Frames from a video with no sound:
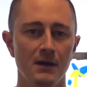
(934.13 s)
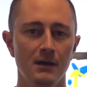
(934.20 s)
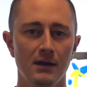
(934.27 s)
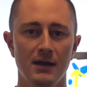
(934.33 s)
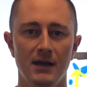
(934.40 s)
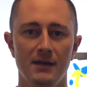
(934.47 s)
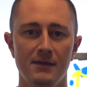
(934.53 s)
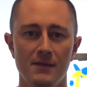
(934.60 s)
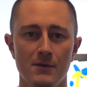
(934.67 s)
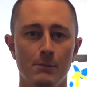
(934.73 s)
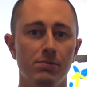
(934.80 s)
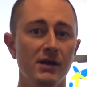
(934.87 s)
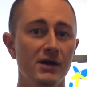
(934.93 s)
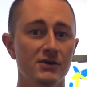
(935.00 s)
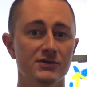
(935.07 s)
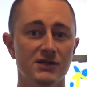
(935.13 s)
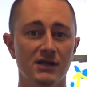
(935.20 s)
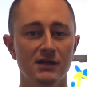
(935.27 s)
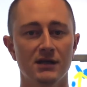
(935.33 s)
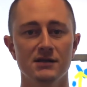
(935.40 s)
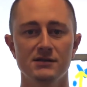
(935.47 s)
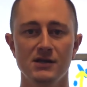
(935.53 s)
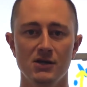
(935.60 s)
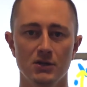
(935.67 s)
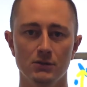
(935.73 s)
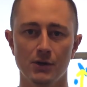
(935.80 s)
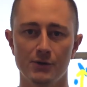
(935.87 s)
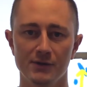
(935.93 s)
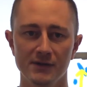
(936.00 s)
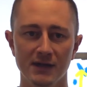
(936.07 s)
and then their players can continue
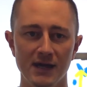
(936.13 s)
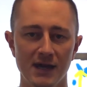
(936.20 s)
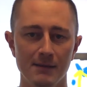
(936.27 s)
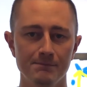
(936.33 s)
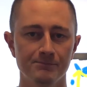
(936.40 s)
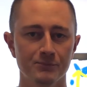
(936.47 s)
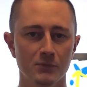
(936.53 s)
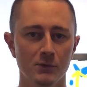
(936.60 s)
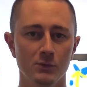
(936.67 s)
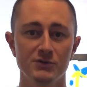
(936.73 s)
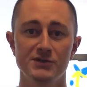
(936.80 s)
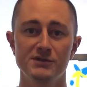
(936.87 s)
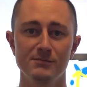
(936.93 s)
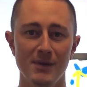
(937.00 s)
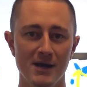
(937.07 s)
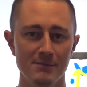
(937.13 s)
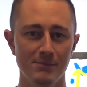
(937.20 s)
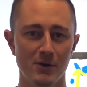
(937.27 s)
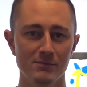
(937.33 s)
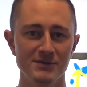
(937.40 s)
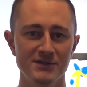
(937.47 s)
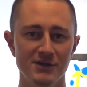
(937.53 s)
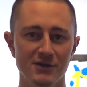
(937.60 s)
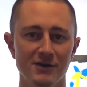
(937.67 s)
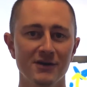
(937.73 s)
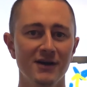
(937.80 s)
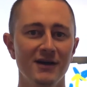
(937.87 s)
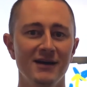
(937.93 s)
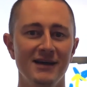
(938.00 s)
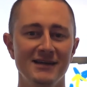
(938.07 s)
learning the game, which is the main purpose here,
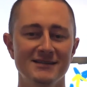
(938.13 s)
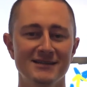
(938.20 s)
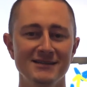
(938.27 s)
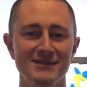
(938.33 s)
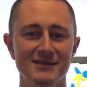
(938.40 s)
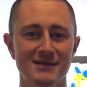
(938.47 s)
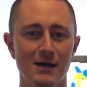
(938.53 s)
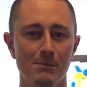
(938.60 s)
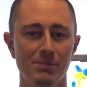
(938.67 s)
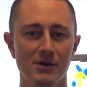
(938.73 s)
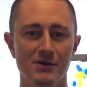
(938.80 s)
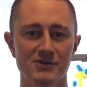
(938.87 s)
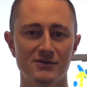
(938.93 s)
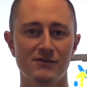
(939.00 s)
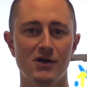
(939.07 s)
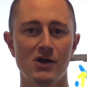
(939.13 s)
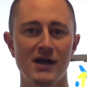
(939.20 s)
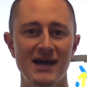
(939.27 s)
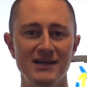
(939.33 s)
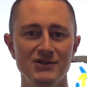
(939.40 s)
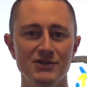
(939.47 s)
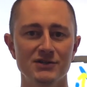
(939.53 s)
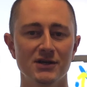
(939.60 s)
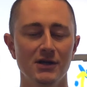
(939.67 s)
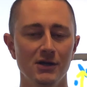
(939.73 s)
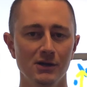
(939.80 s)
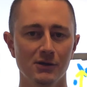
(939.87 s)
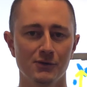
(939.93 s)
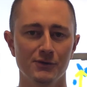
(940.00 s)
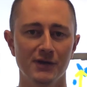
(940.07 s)
is to just help players of all ages
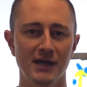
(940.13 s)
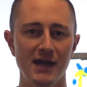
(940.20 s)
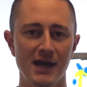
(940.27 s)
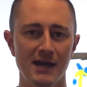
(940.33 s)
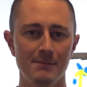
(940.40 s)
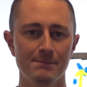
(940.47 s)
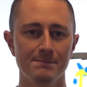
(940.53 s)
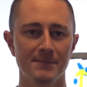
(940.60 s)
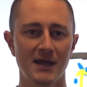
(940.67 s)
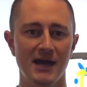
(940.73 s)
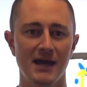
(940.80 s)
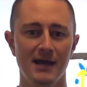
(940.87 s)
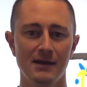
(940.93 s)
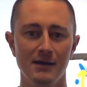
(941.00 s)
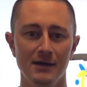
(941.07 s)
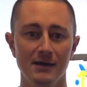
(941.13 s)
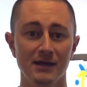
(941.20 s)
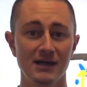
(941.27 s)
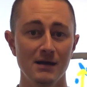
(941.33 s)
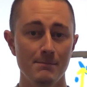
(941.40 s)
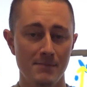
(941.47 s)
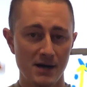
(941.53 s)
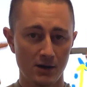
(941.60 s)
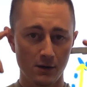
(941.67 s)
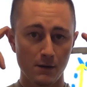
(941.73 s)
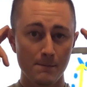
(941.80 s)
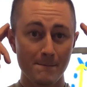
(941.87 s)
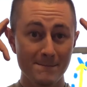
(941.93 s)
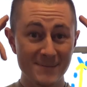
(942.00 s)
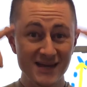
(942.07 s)
learn the game and get better
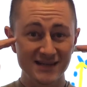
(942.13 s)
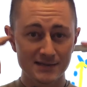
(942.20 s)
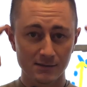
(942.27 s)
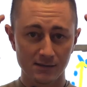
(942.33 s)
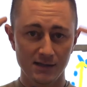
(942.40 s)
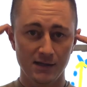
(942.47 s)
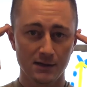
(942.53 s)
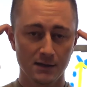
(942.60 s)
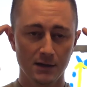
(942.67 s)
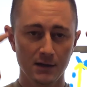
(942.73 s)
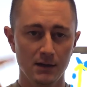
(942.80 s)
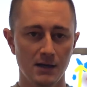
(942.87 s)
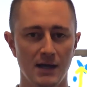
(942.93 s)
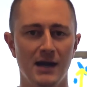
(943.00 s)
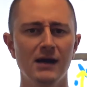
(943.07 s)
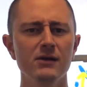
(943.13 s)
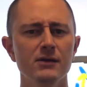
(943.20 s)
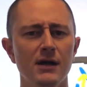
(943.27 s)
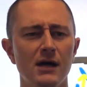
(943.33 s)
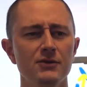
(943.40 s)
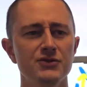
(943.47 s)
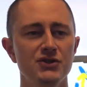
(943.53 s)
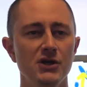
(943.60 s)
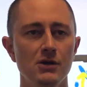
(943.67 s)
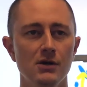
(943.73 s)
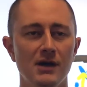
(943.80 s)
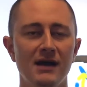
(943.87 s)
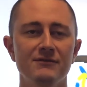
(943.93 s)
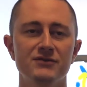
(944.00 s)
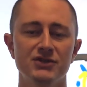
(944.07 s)
mentally. And I've
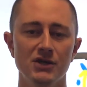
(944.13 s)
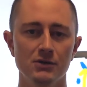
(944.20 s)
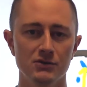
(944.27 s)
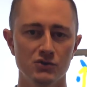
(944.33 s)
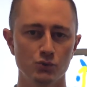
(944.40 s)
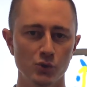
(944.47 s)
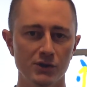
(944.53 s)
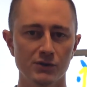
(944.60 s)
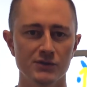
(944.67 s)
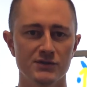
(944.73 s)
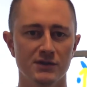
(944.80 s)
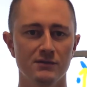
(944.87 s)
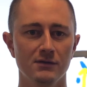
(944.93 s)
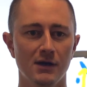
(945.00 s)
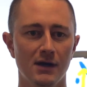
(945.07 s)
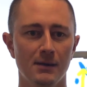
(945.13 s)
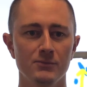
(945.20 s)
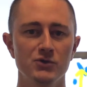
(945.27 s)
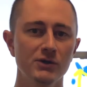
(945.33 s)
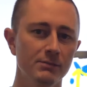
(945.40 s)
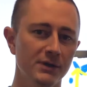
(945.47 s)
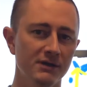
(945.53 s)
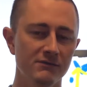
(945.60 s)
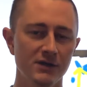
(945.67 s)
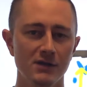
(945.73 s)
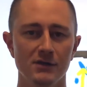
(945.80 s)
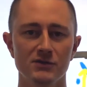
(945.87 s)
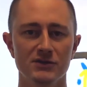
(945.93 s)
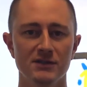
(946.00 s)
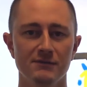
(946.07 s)
shared drills and dribbling
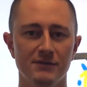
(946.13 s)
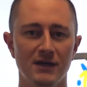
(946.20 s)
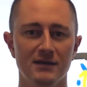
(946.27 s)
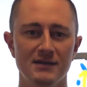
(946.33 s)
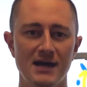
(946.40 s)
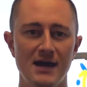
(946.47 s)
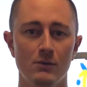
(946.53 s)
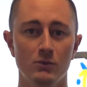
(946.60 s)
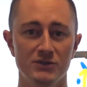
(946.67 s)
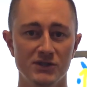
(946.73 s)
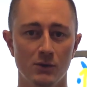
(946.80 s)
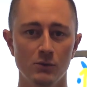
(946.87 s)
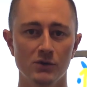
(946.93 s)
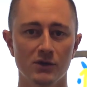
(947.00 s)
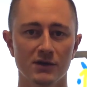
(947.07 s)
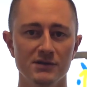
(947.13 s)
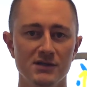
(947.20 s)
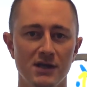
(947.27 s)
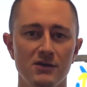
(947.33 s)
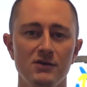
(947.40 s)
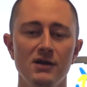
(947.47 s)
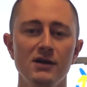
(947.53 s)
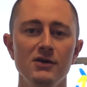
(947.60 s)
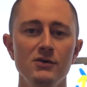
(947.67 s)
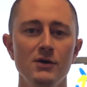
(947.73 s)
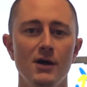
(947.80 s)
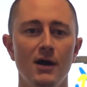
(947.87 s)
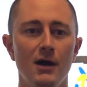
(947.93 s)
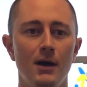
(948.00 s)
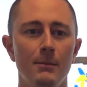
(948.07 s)
videos, stuff like that, which I will continue to do.
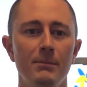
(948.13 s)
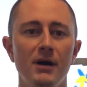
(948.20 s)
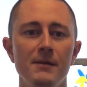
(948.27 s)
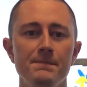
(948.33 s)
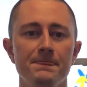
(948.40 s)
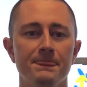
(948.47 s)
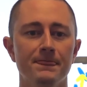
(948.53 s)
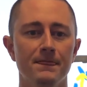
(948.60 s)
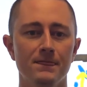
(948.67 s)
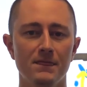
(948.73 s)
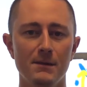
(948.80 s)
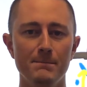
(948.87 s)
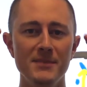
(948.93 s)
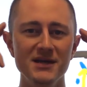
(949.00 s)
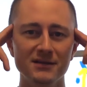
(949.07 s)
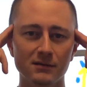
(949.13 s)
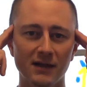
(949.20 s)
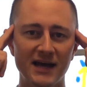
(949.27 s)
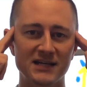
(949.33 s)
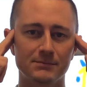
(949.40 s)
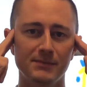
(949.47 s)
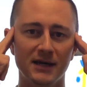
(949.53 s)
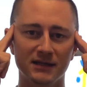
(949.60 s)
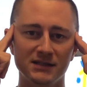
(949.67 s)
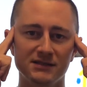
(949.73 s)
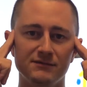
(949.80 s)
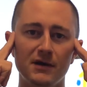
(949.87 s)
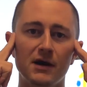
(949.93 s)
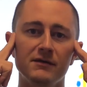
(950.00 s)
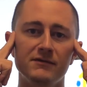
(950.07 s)
But the mental aspect is
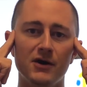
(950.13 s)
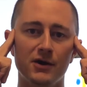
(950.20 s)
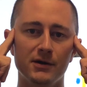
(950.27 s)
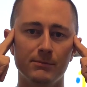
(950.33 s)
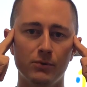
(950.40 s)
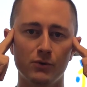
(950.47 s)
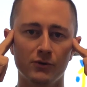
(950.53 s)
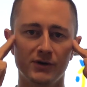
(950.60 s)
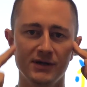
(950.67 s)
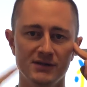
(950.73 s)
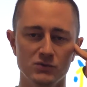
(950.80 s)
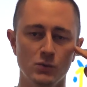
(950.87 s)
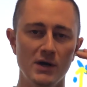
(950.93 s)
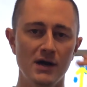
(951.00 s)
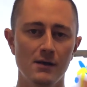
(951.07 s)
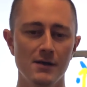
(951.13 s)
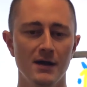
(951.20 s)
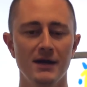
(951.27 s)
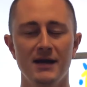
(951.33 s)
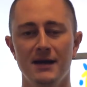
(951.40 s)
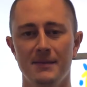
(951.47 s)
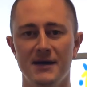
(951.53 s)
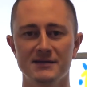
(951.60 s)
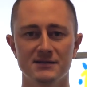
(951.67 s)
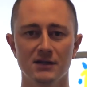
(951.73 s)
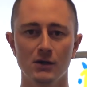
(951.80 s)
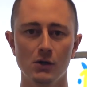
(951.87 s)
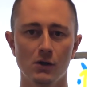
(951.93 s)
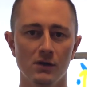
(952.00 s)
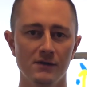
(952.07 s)
very, very important as well. And that's the
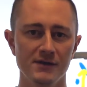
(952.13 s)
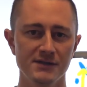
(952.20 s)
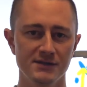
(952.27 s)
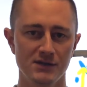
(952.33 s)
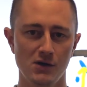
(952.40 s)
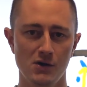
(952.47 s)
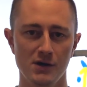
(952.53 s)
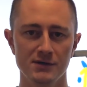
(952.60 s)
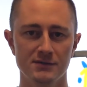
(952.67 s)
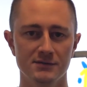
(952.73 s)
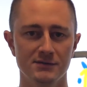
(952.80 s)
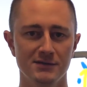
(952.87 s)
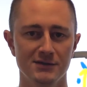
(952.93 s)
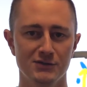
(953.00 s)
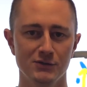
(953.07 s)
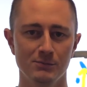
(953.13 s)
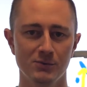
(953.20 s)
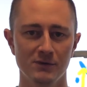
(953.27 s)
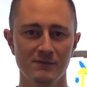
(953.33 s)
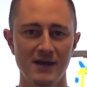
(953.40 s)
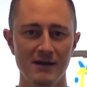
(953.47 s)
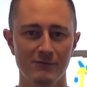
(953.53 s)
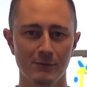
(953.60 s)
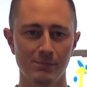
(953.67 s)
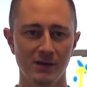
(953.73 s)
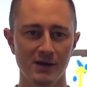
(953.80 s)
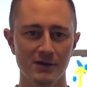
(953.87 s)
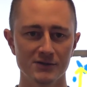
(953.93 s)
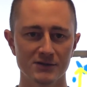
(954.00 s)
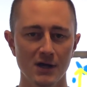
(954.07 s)
goal of this series, is to improve that for
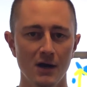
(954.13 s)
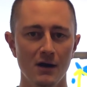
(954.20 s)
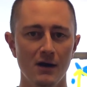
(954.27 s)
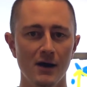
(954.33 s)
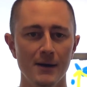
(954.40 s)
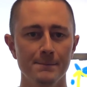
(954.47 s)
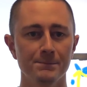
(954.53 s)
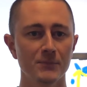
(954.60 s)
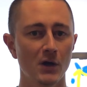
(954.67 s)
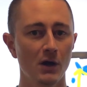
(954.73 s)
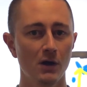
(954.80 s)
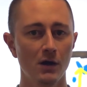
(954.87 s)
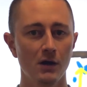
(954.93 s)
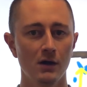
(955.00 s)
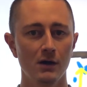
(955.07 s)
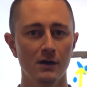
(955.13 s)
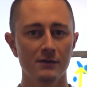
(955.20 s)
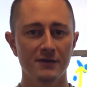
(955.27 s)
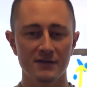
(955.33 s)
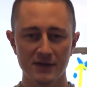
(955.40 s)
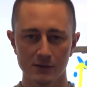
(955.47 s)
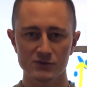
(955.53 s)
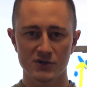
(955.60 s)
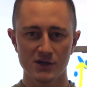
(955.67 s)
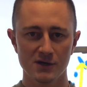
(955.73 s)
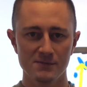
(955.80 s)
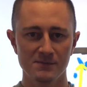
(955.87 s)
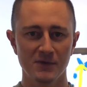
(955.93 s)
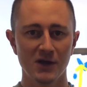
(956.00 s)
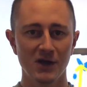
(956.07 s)
players. All right. I think that was
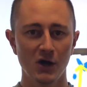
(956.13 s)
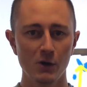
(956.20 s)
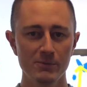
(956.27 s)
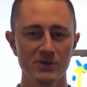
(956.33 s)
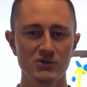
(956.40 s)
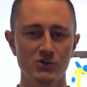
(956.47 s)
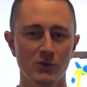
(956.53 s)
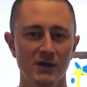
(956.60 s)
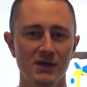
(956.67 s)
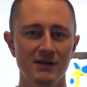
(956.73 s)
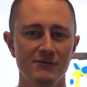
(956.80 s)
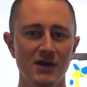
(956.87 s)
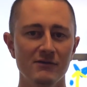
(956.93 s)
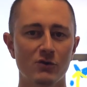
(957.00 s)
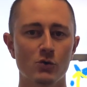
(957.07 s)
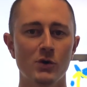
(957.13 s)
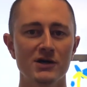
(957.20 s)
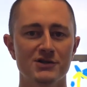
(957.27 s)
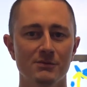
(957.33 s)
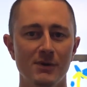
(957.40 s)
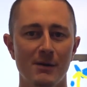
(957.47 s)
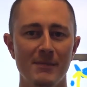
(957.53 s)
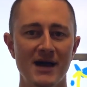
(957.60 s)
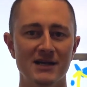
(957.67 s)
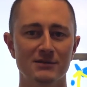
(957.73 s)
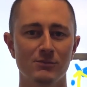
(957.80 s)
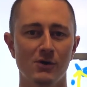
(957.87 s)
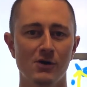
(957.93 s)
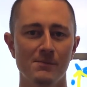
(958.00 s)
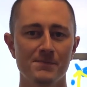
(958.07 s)
good. Hope you enjoyed it. If you have a question about
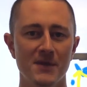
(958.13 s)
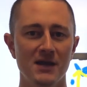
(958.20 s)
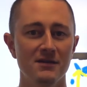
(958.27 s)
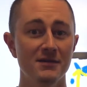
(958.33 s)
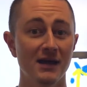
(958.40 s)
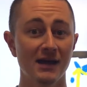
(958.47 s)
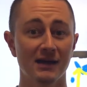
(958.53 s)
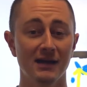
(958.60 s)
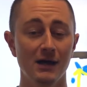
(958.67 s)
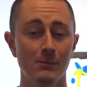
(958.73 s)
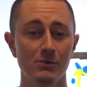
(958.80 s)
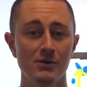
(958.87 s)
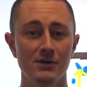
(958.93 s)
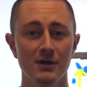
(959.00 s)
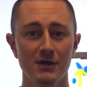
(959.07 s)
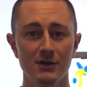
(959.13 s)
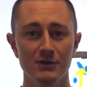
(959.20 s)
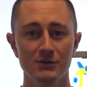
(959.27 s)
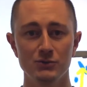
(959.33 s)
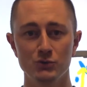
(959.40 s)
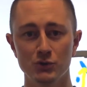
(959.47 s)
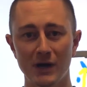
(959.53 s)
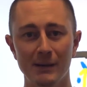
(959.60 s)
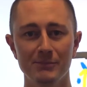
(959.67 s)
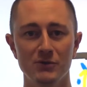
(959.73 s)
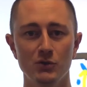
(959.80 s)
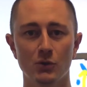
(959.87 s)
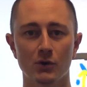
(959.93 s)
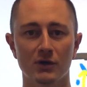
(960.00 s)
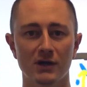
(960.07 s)
basketball, anything I can help with, drop
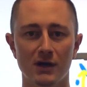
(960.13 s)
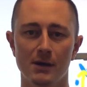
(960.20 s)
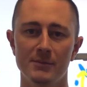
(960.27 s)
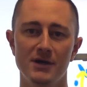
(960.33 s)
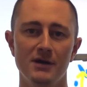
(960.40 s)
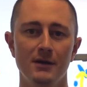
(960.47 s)
your comment